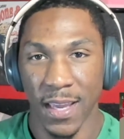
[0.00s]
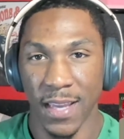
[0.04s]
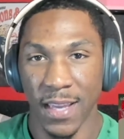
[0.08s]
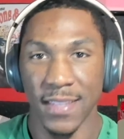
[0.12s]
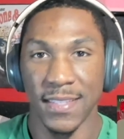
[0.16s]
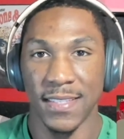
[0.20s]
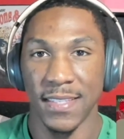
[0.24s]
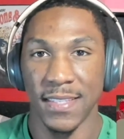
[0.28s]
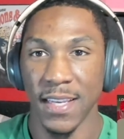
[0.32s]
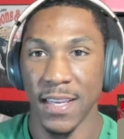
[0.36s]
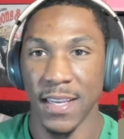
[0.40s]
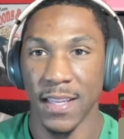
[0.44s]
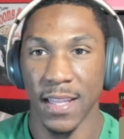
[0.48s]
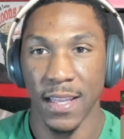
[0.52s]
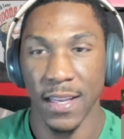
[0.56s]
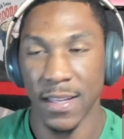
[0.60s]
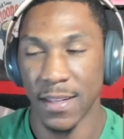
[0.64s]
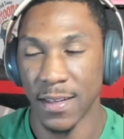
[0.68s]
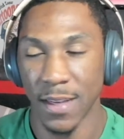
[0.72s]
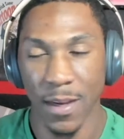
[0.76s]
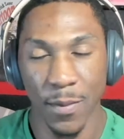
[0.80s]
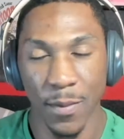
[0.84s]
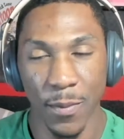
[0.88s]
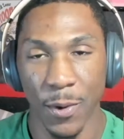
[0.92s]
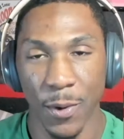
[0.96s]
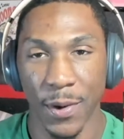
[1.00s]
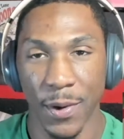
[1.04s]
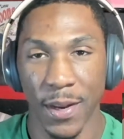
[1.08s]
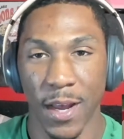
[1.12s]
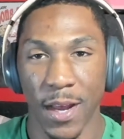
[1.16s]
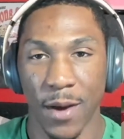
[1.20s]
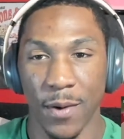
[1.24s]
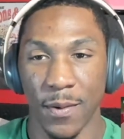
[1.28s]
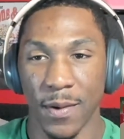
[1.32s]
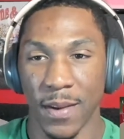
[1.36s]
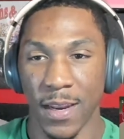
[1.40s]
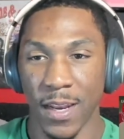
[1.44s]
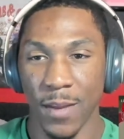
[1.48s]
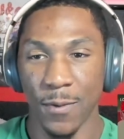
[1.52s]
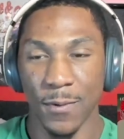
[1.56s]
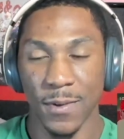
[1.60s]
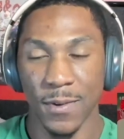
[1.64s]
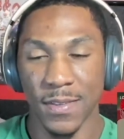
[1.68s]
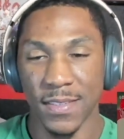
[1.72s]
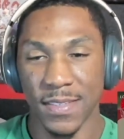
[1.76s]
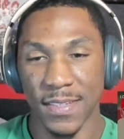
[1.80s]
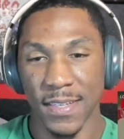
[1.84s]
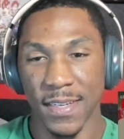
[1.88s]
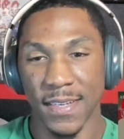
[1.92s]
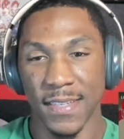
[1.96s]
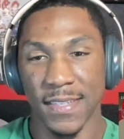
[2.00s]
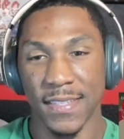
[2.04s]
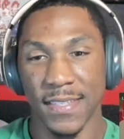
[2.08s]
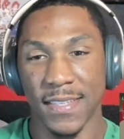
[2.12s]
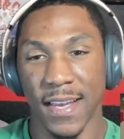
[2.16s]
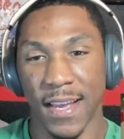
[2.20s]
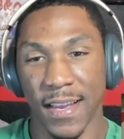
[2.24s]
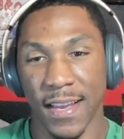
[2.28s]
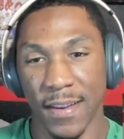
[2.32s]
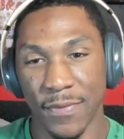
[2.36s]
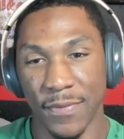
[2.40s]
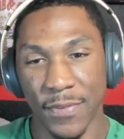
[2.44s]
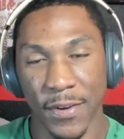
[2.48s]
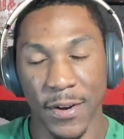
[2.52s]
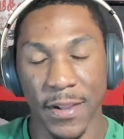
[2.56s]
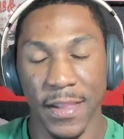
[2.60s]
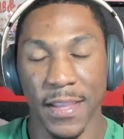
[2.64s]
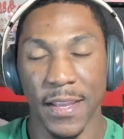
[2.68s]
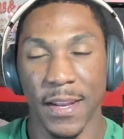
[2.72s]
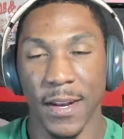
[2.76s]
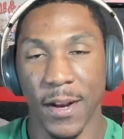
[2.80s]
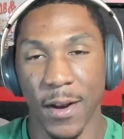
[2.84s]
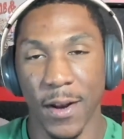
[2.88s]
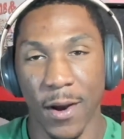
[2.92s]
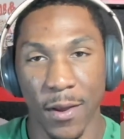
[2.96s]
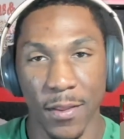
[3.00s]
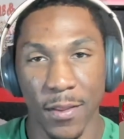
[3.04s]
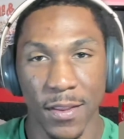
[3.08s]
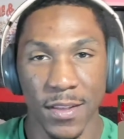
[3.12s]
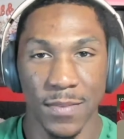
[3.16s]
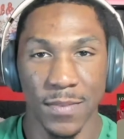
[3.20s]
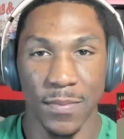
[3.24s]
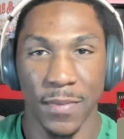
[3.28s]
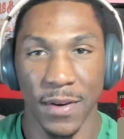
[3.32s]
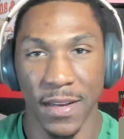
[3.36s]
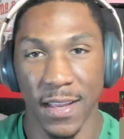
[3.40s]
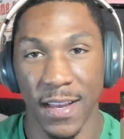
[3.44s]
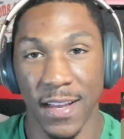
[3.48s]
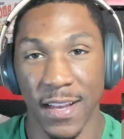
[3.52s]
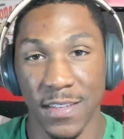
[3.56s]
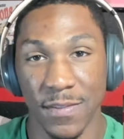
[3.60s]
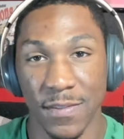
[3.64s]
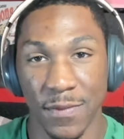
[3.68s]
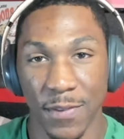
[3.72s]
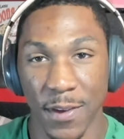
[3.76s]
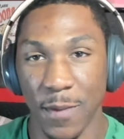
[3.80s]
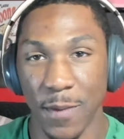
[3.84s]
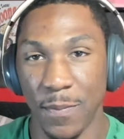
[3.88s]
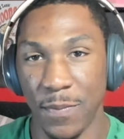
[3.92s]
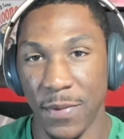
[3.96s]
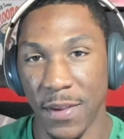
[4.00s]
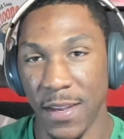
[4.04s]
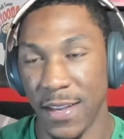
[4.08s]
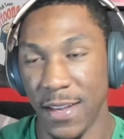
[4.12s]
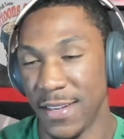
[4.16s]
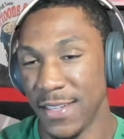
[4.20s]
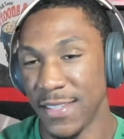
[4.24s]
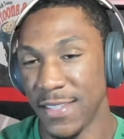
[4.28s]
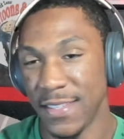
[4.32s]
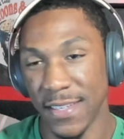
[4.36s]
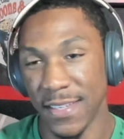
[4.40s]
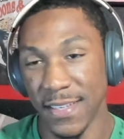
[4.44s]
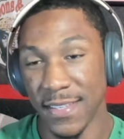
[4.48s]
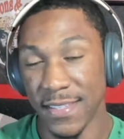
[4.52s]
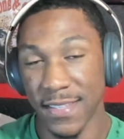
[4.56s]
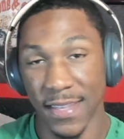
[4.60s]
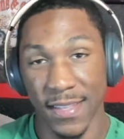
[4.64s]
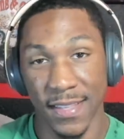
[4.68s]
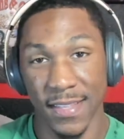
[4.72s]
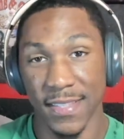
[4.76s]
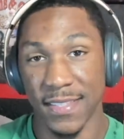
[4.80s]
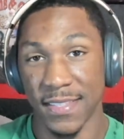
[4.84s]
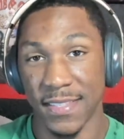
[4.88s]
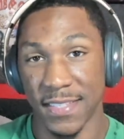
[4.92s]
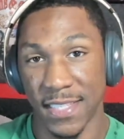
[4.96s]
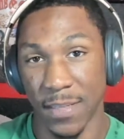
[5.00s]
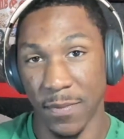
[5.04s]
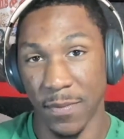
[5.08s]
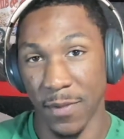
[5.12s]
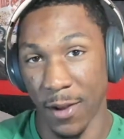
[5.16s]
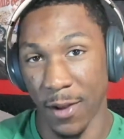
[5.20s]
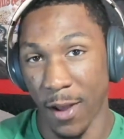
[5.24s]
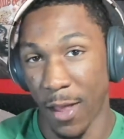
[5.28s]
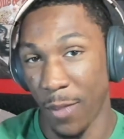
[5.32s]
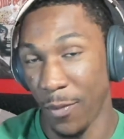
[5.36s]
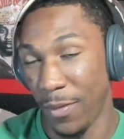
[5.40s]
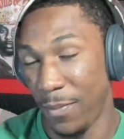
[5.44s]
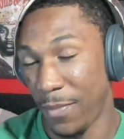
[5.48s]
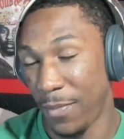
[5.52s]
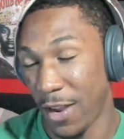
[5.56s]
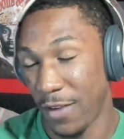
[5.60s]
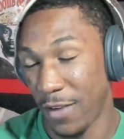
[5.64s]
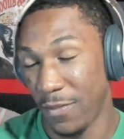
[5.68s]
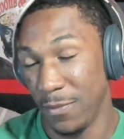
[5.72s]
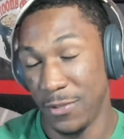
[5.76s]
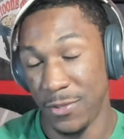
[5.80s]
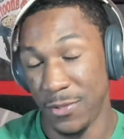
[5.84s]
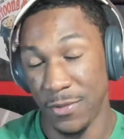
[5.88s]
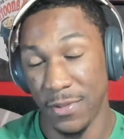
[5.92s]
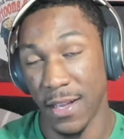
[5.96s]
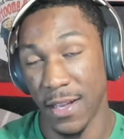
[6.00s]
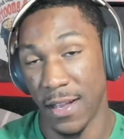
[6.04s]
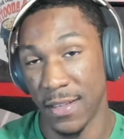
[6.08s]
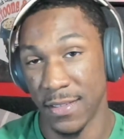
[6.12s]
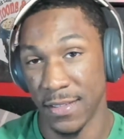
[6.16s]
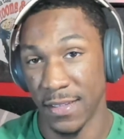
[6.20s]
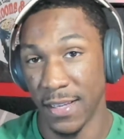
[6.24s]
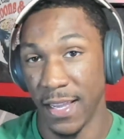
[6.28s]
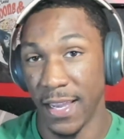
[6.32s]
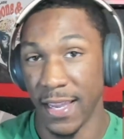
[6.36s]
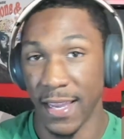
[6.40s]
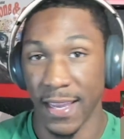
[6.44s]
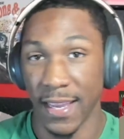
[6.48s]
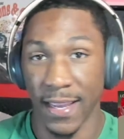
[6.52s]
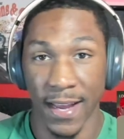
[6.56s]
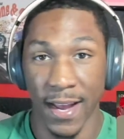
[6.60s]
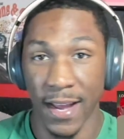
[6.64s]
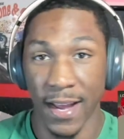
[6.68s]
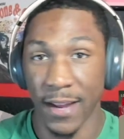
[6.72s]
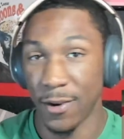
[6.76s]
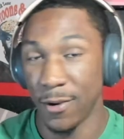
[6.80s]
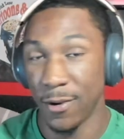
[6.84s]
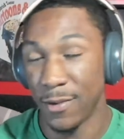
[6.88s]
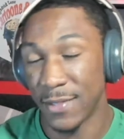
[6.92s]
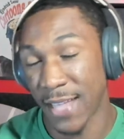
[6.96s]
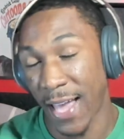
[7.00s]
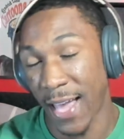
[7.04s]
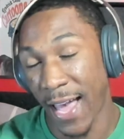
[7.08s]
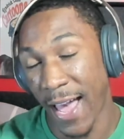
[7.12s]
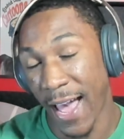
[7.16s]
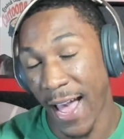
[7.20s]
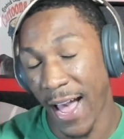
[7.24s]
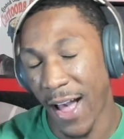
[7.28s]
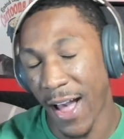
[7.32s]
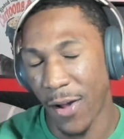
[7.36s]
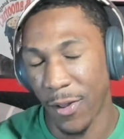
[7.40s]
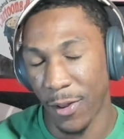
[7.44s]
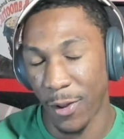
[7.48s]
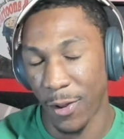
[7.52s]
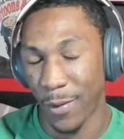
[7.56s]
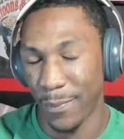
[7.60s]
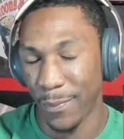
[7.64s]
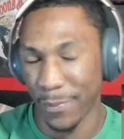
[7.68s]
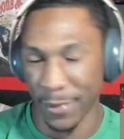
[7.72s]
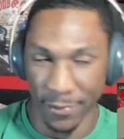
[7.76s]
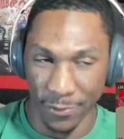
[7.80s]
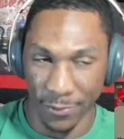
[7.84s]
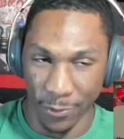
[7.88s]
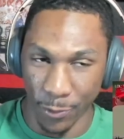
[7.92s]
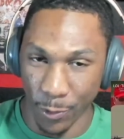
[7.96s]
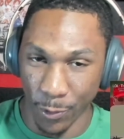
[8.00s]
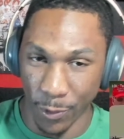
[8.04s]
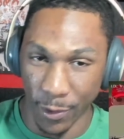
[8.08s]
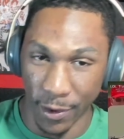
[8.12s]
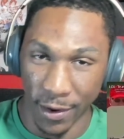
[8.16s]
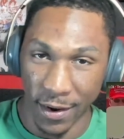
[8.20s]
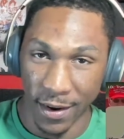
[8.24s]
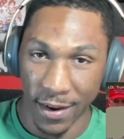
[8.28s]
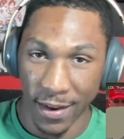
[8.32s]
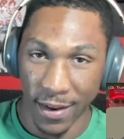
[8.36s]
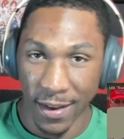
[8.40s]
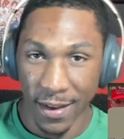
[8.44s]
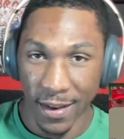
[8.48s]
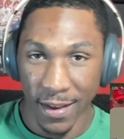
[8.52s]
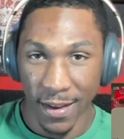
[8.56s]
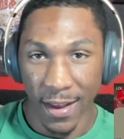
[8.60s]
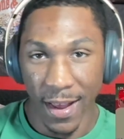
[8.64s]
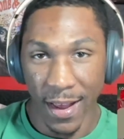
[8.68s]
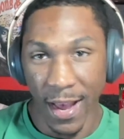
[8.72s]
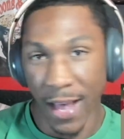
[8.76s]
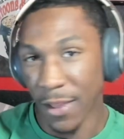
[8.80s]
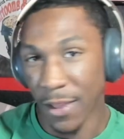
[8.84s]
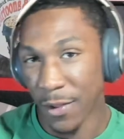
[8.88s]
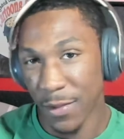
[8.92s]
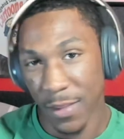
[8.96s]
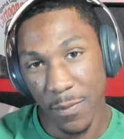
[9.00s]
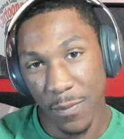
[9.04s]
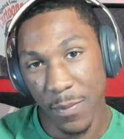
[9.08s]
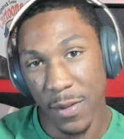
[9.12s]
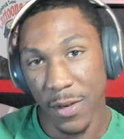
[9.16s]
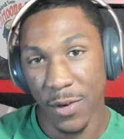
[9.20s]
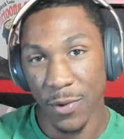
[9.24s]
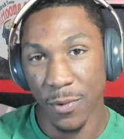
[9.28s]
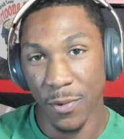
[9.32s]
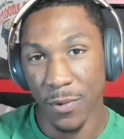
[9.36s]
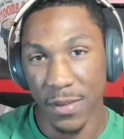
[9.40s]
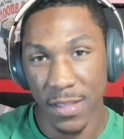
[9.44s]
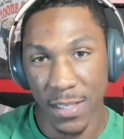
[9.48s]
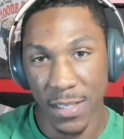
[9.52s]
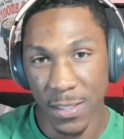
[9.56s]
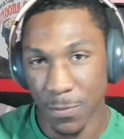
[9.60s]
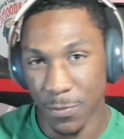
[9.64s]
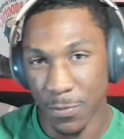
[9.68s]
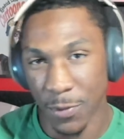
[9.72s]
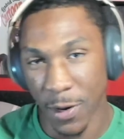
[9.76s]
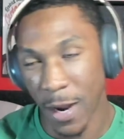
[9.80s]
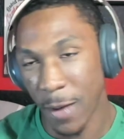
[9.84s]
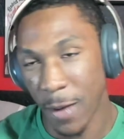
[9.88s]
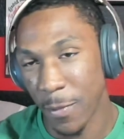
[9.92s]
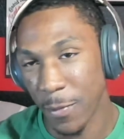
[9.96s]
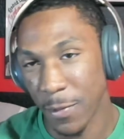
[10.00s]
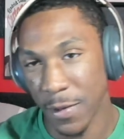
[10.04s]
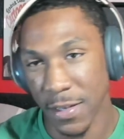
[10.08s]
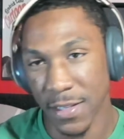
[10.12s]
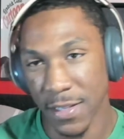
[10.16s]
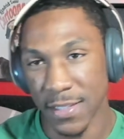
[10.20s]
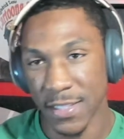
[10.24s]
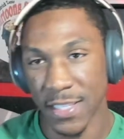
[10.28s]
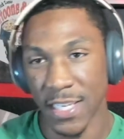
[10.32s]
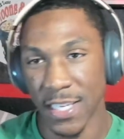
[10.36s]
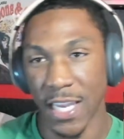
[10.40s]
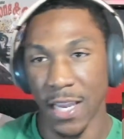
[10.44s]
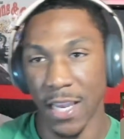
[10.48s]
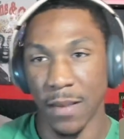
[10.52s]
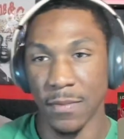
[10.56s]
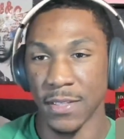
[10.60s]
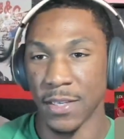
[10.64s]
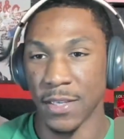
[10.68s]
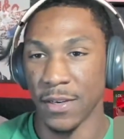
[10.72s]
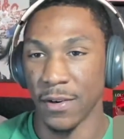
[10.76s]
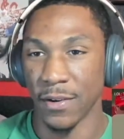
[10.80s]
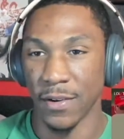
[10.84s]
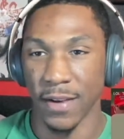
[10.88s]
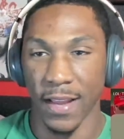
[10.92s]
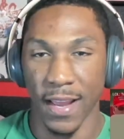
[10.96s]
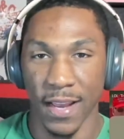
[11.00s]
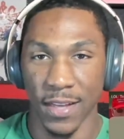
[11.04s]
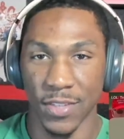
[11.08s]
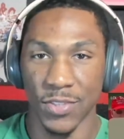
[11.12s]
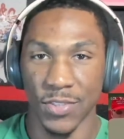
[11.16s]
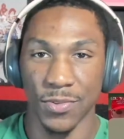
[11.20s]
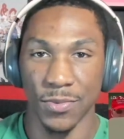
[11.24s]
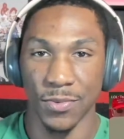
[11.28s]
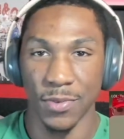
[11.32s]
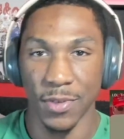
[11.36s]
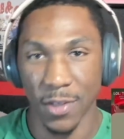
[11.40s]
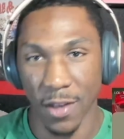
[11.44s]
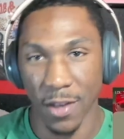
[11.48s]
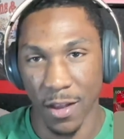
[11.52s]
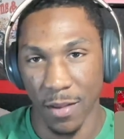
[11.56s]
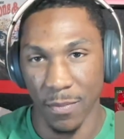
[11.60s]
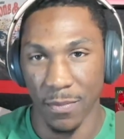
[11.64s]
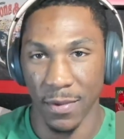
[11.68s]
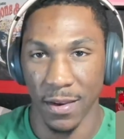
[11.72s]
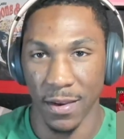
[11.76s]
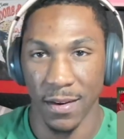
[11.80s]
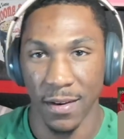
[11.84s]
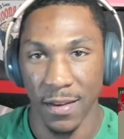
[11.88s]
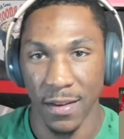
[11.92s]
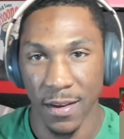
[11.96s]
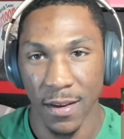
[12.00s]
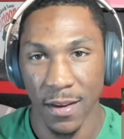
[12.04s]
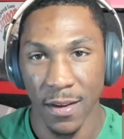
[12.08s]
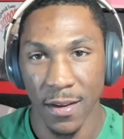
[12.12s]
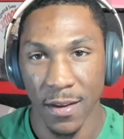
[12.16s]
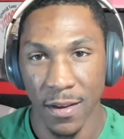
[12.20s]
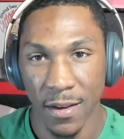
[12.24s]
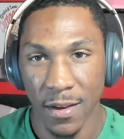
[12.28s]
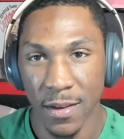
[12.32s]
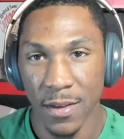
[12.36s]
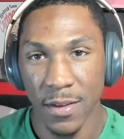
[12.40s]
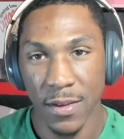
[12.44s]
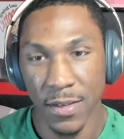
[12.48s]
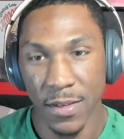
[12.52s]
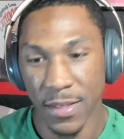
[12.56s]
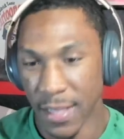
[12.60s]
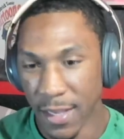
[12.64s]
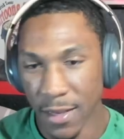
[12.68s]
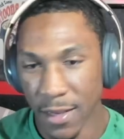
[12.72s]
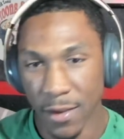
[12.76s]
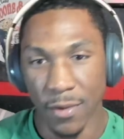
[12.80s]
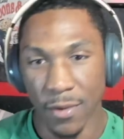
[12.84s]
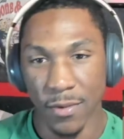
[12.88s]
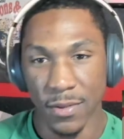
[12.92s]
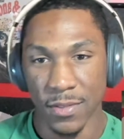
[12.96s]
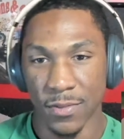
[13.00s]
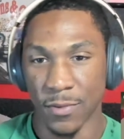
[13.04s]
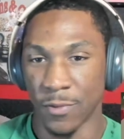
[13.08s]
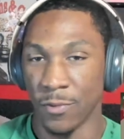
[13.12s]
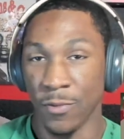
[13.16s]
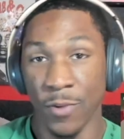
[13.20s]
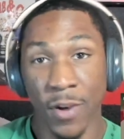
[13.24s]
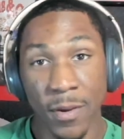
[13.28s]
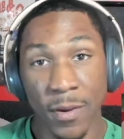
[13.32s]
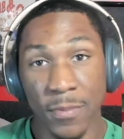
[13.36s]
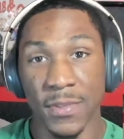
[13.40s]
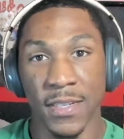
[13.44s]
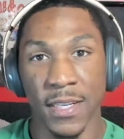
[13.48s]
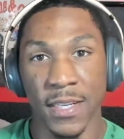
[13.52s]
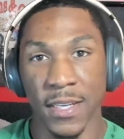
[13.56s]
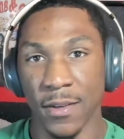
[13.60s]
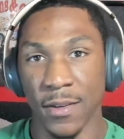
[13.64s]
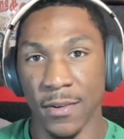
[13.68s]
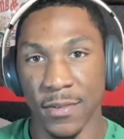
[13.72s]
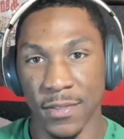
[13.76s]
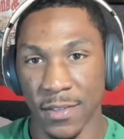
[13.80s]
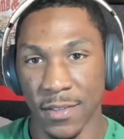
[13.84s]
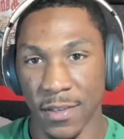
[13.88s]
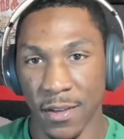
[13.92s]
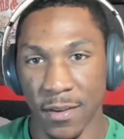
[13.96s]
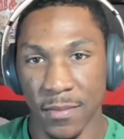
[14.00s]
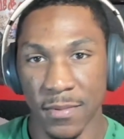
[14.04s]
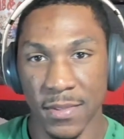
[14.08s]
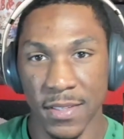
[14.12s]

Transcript: he's seeing, like, come on now, anyone seeing this guy funneling and all this money as VP, he said this is stemming all the way back from 2008, and God knows how long before, how long they've been doing these bribery and schemes, international, deals, corrupt deals,